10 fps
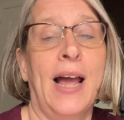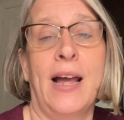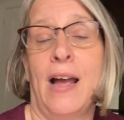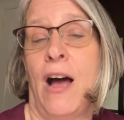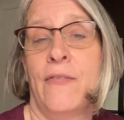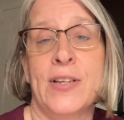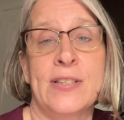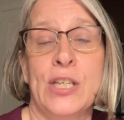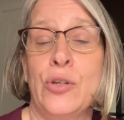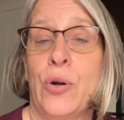
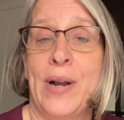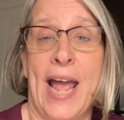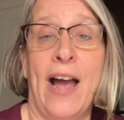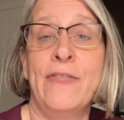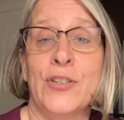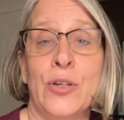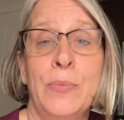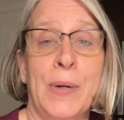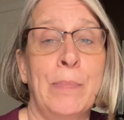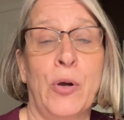Obviously, you don't have to,
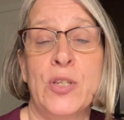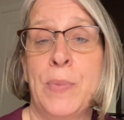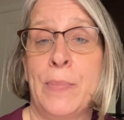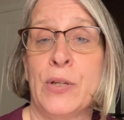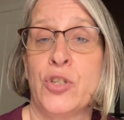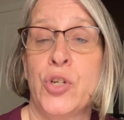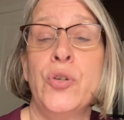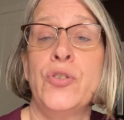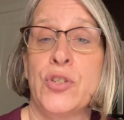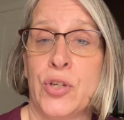but most people
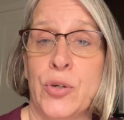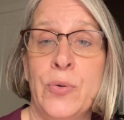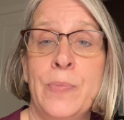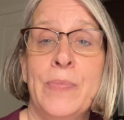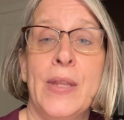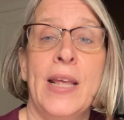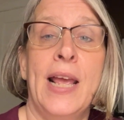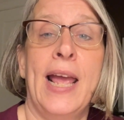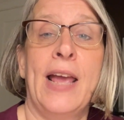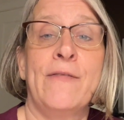choose to.
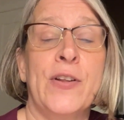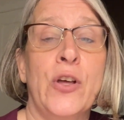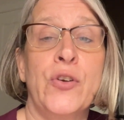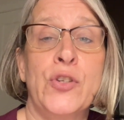For those